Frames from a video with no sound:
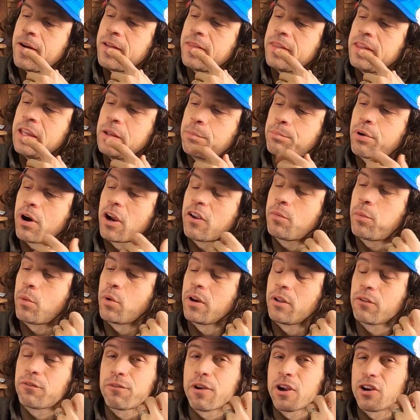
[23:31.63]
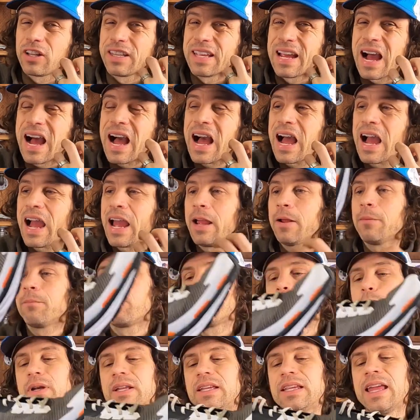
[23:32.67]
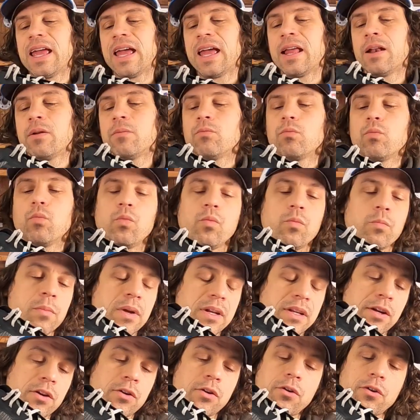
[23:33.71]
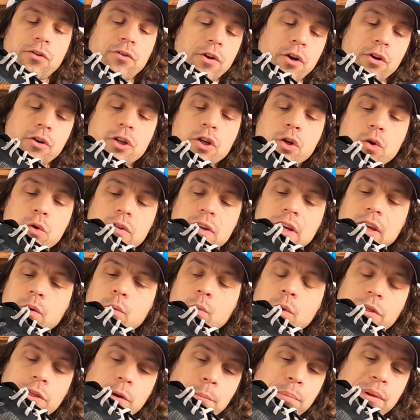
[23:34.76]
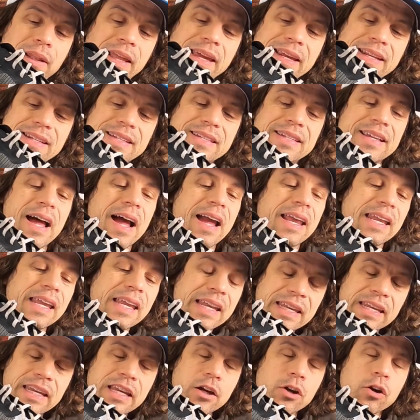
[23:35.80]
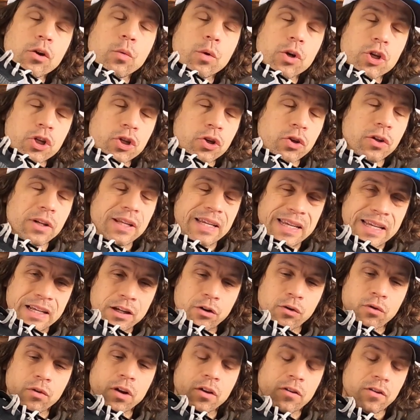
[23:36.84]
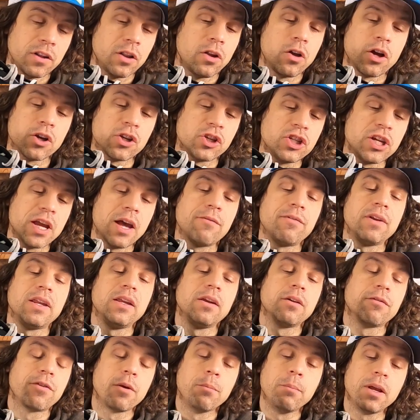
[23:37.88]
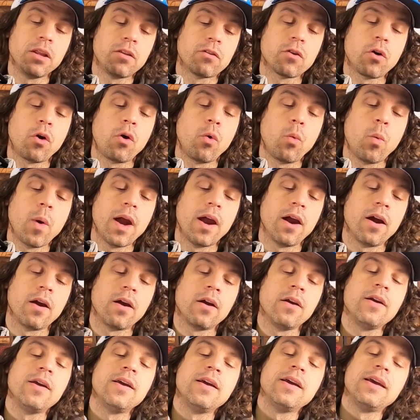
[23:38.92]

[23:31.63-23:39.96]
The price point is fairly high, but again, materials they're using with the plate design in here, which should increase the longevity of the midsole wear,